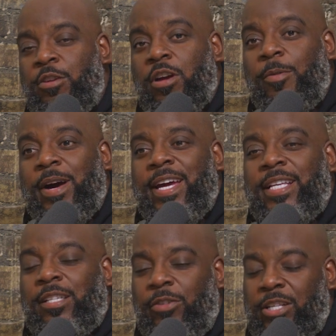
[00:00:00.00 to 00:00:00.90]
You know what?
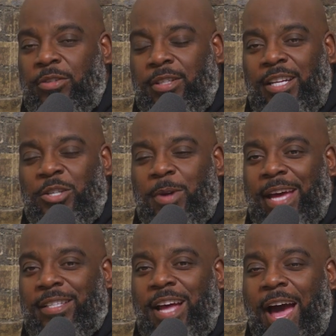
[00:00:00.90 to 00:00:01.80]
It's so interesting that you
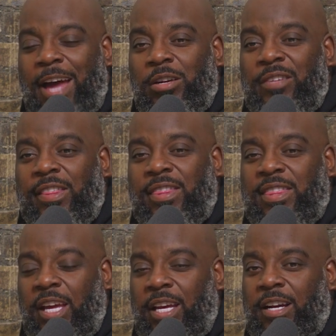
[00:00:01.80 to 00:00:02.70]
ask. I don't even
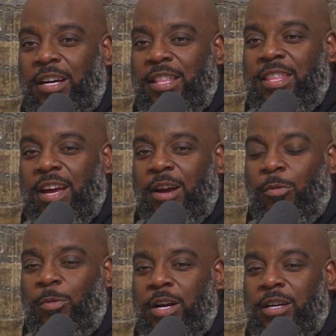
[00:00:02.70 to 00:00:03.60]
think there
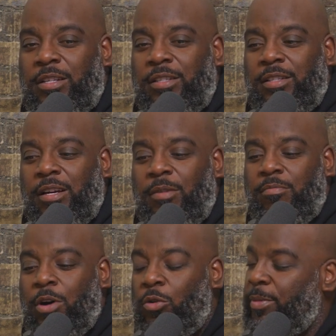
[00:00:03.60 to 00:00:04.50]
was a
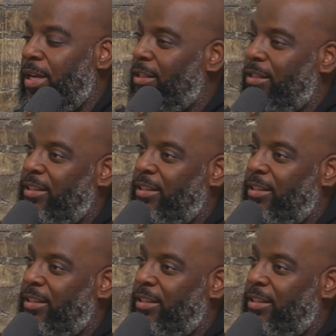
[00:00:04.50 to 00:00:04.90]
moment